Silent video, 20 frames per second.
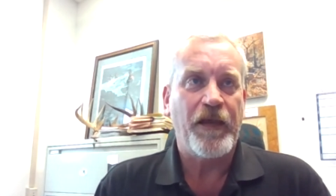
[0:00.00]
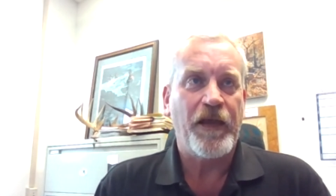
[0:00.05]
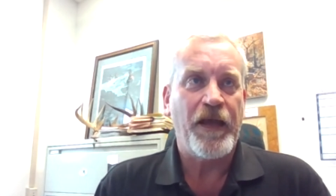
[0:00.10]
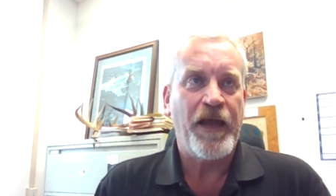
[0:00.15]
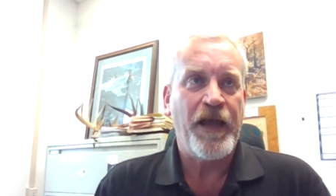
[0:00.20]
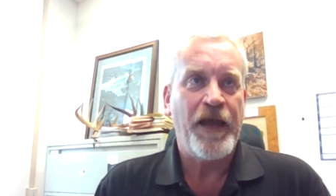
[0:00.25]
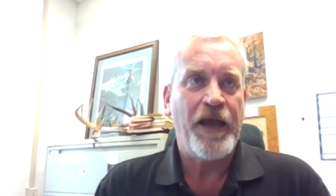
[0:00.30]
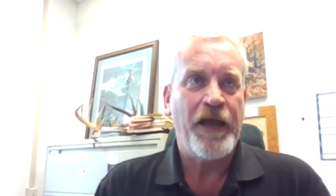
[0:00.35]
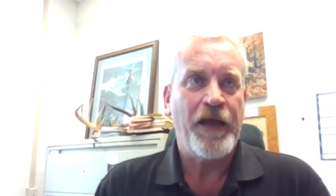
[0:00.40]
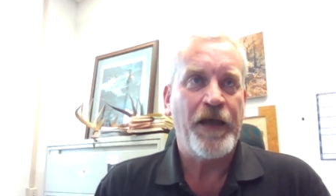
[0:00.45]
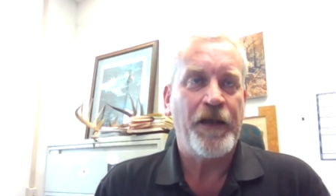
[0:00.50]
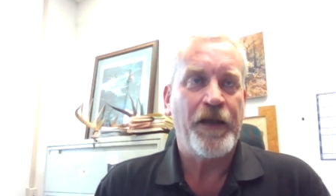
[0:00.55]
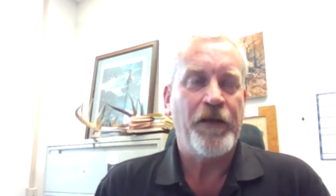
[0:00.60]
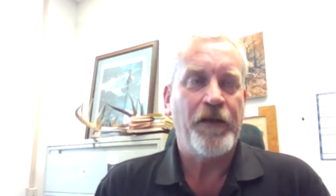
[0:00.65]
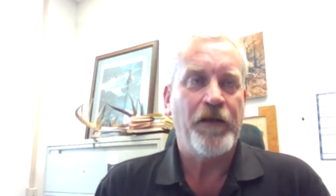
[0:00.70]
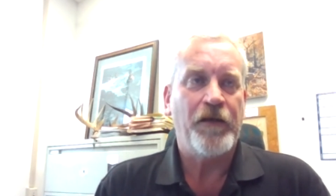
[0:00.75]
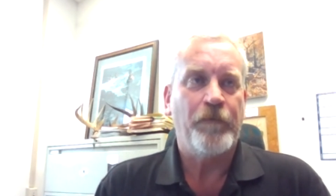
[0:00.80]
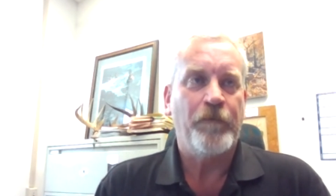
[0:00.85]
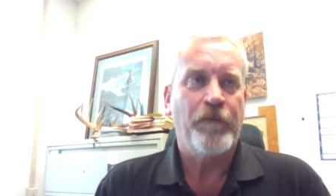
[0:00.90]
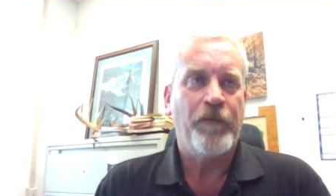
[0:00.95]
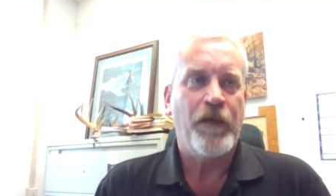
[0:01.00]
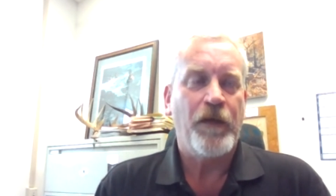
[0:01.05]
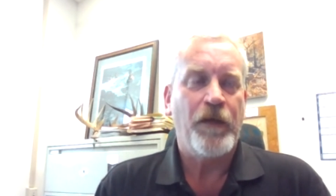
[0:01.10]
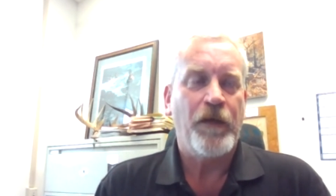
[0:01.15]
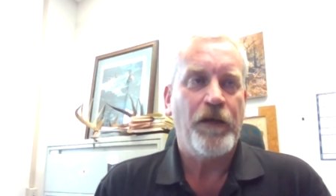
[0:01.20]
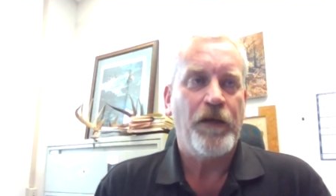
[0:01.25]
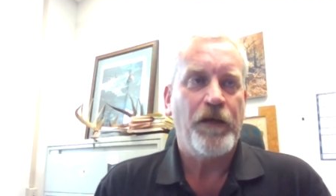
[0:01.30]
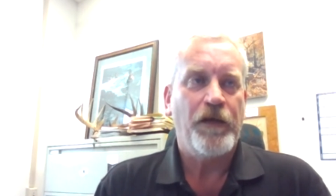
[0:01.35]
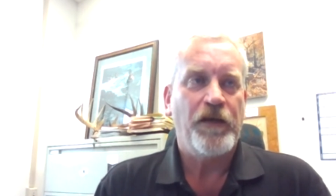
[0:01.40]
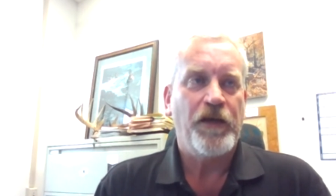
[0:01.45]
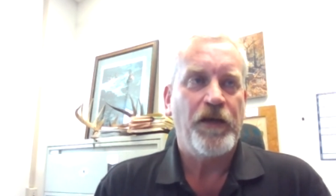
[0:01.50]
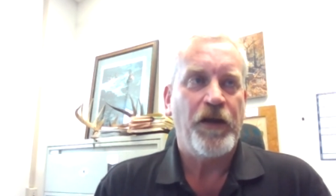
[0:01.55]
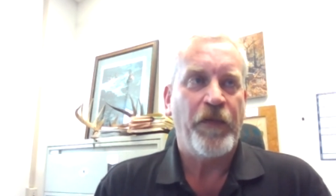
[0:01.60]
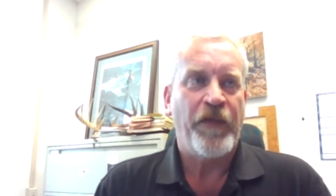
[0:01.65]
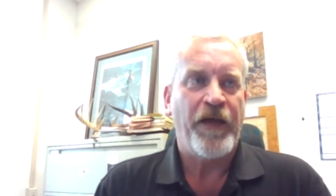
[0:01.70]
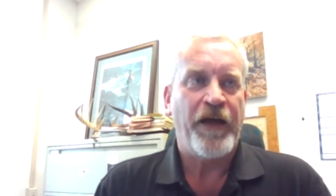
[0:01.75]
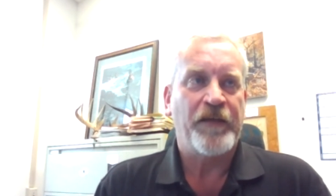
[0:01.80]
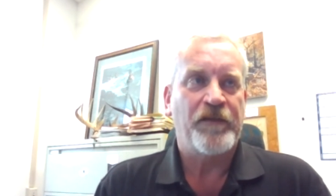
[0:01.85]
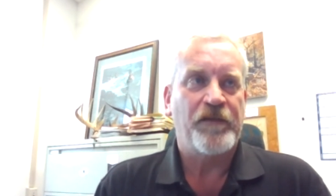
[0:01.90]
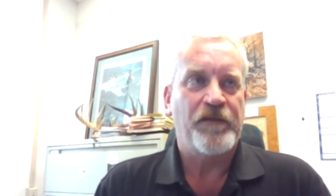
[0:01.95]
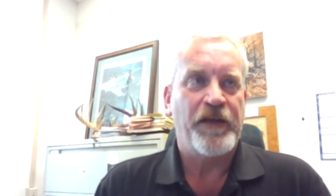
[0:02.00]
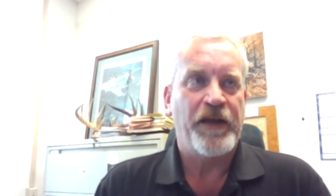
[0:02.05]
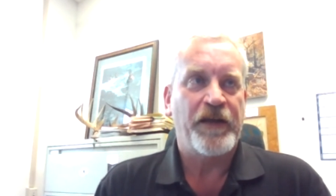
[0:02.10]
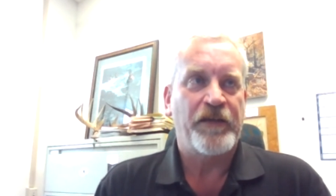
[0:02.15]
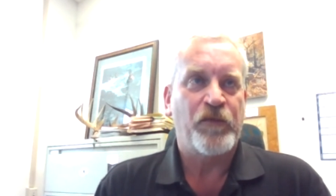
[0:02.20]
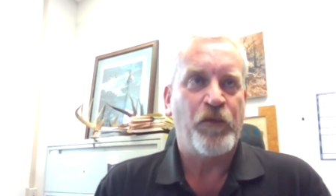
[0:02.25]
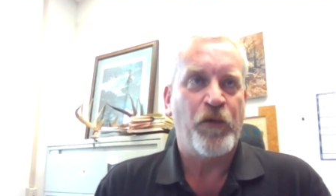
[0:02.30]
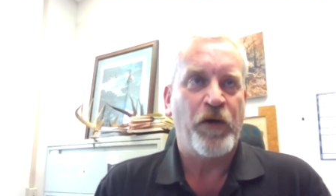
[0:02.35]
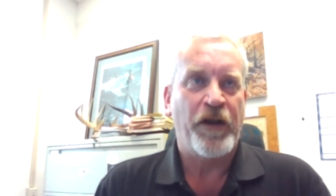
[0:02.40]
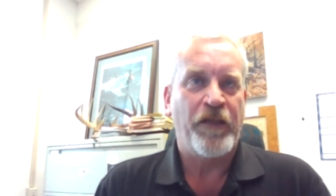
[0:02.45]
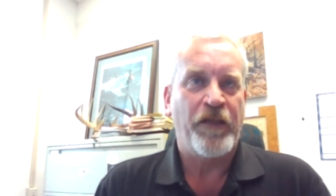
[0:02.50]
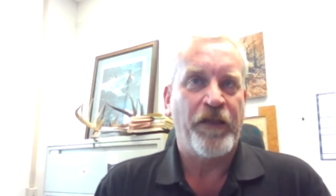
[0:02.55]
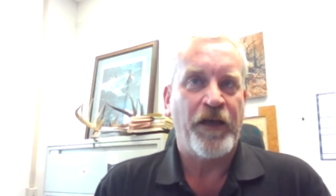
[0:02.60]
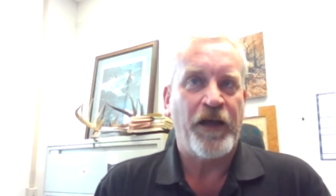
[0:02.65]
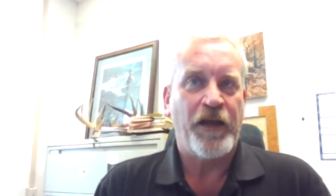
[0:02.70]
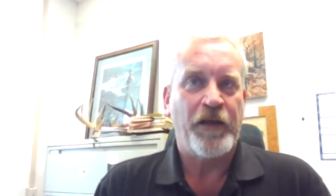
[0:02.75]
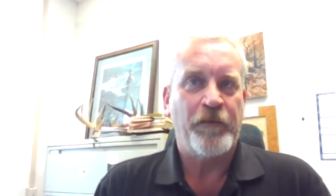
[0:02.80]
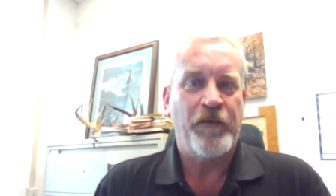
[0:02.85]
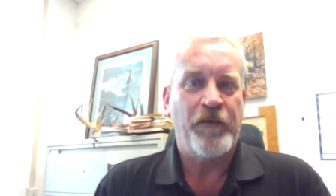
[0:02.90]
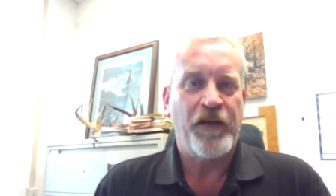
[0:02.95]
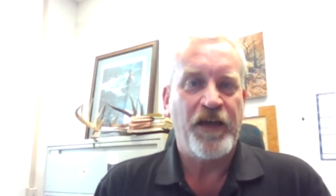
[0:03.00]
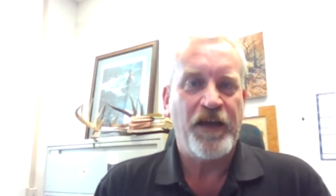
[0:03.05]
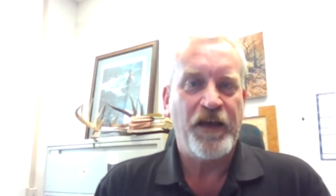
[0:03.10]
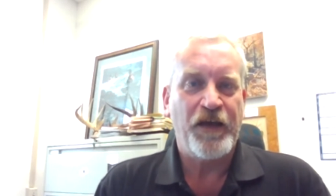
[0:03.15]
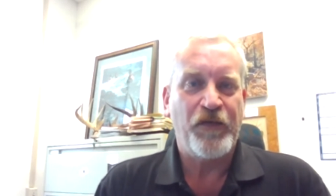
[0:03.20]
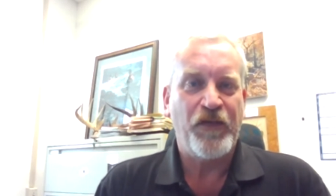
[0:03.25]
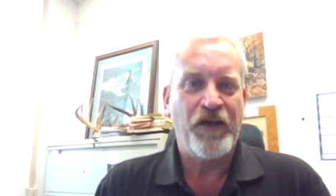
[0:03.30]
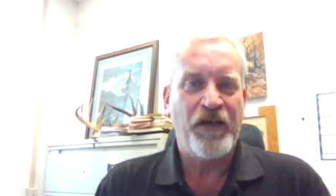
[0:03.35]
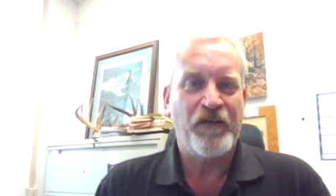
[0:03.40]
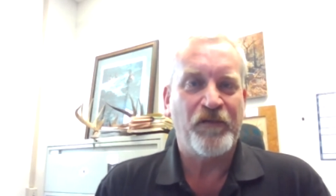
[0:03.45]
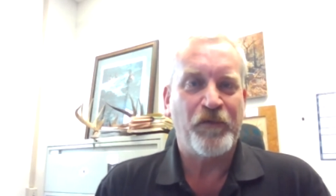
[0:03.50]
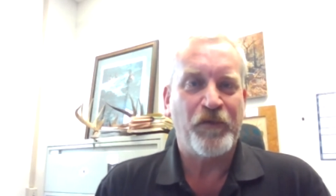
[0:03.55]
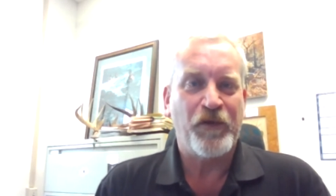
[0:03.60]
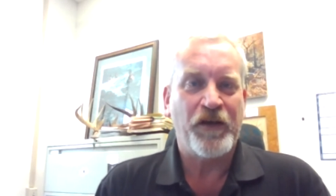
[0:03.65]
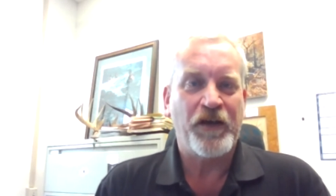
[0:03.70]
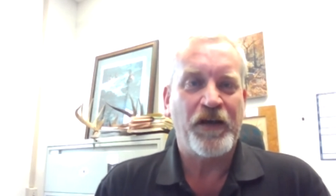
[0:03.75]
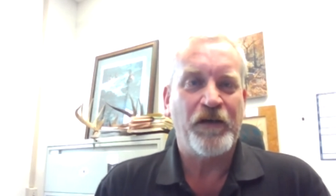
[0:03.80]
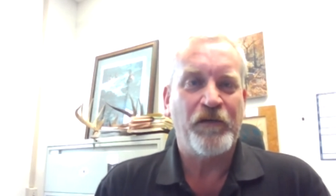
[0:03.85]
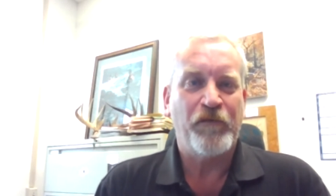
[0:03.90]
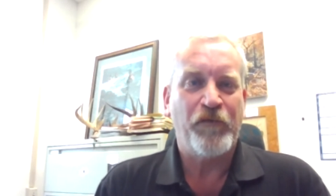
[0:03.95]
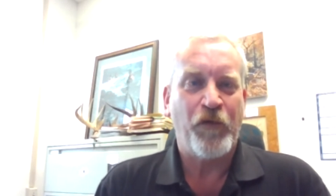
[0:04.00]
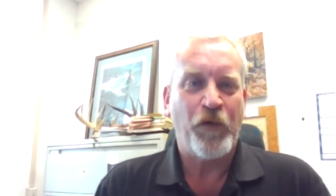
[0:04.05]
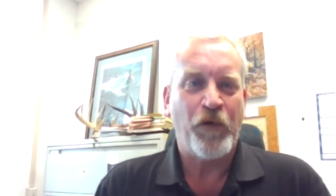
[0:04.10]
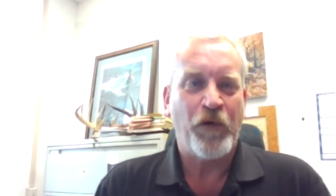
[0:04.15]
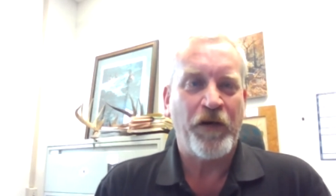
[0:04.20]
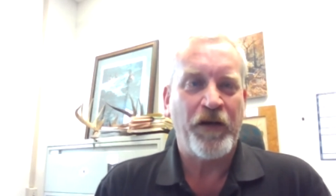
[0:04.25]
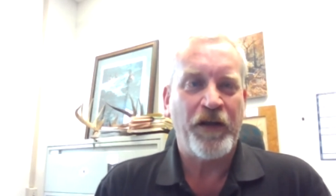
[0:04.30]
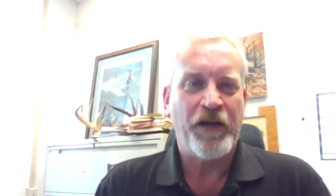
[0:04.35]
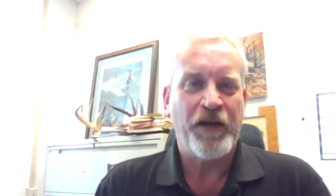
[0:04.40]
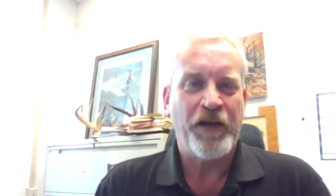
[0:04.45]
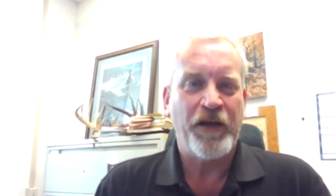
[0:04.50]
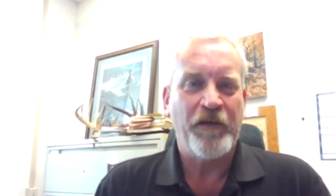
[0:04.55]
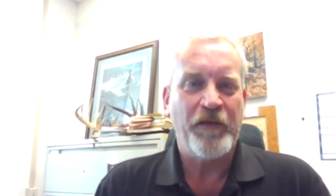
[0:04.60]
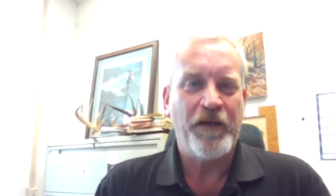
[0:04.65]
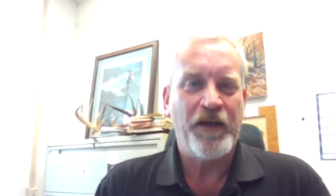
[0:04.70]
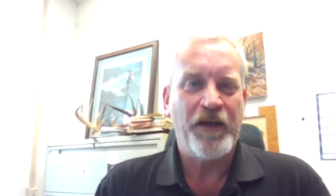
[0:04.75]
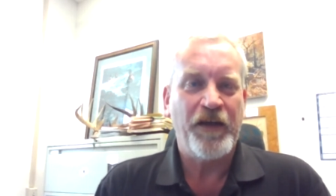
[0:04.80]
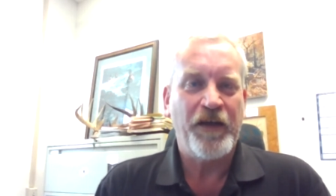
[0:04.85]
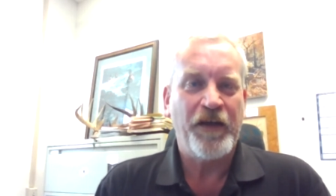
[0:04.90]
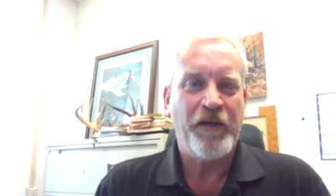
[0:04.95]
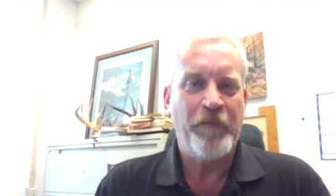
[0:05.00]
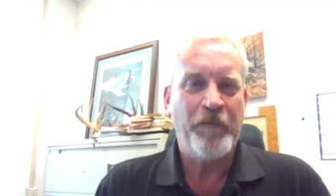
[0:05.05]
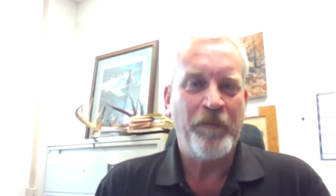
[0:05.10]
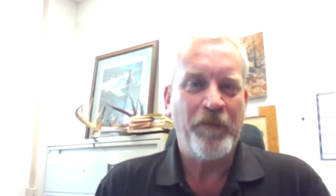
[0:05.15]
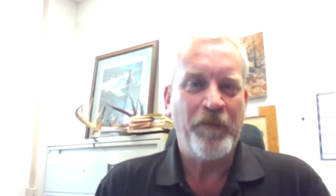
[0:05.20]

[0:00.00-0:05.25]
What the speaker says: And that's one of the key things we're looking for in